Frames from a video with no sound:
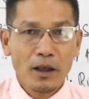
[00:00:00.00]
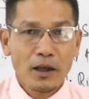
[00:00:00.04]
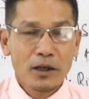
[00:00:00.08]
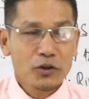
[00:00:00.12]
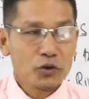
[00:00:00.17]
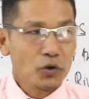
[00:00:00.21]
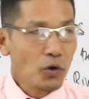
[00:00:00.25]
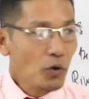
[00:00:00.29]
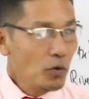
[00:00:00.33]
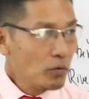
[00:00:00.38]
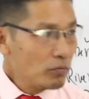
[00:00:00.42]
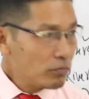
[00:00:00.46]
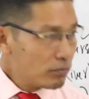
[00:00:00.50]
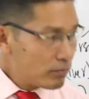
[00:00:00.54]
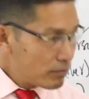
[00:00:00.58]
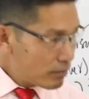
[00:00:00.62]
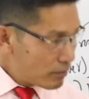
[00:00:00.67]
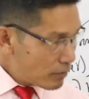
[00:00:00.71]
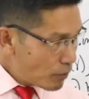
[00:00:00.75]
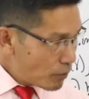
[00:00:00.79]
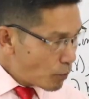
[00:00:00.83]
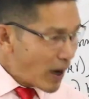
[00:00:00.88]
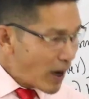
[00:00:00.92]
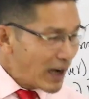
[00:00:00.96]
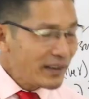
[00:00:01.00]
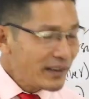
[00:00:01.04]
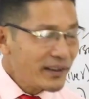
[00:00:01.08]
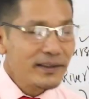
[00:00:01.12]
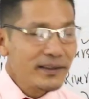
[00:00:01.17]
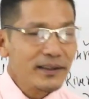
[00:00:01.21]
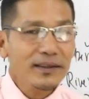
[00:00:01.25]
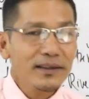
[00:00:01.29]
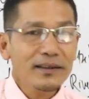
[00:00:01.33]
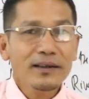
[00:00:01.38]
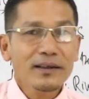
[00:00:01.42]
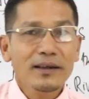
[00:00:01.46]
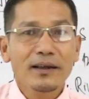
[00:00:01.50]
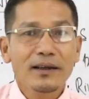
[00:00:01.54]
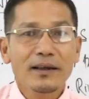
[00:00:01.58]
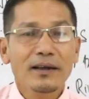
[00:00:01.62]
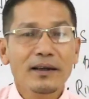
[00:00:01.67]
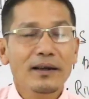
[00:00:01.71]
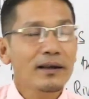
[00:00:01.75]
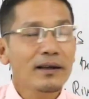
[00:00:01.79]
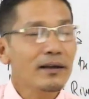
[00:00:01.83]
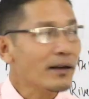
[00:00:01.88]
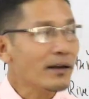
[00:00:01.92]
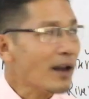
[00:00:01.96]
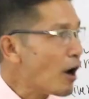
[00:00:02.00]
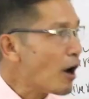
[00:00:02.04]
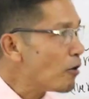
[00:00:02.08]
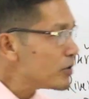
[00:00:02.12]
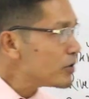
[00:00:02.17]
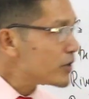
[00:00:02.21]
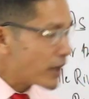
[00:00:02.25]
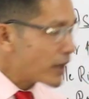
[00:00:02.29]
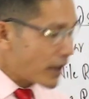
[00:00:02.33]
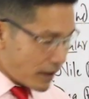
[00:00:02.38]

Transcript: So while teaching nouns